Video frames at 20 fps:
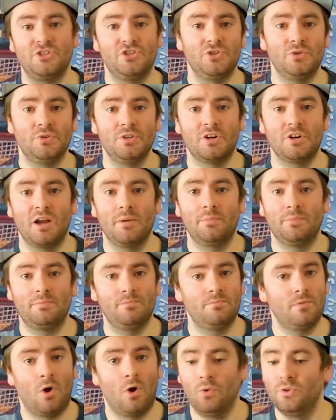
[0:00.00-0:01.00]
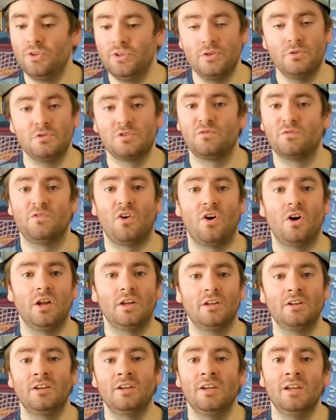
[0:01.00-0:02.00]
junior, I only used
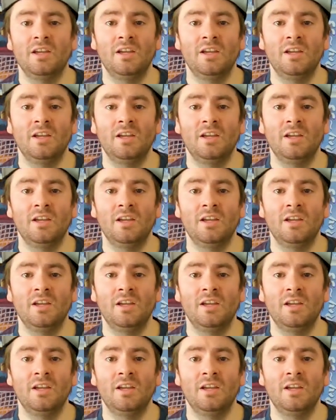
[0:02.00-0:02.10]
Vaughn.